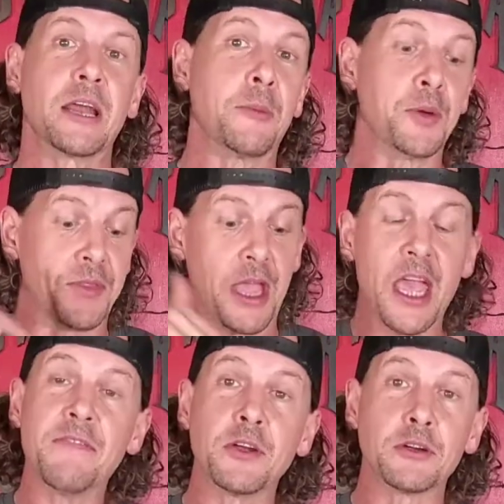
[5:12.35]
I put the
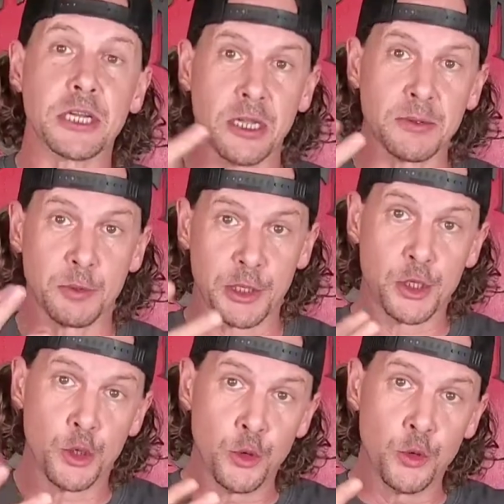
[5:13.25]
heavier, it comes
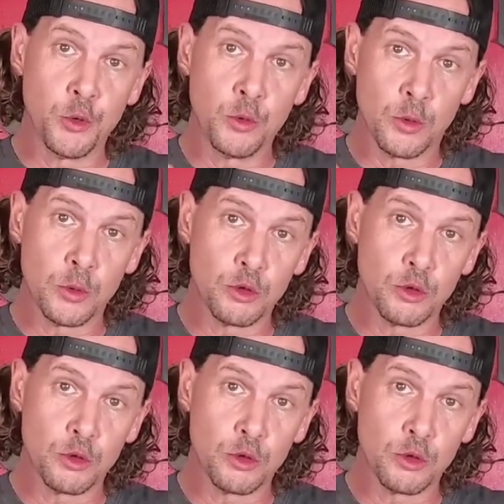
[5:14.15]
with two